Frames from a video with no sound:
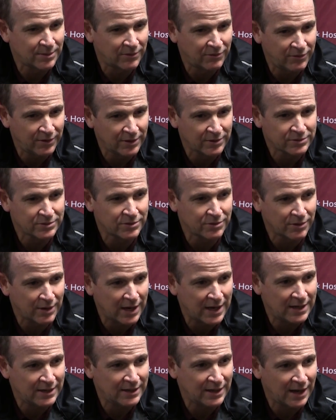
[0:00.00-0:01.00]
It feels
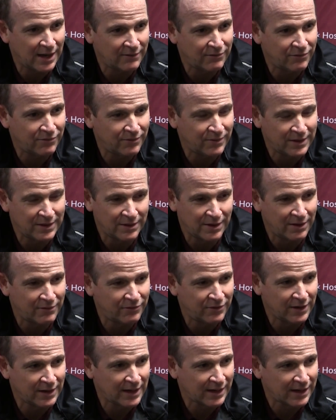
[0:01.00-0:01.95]
great. I feel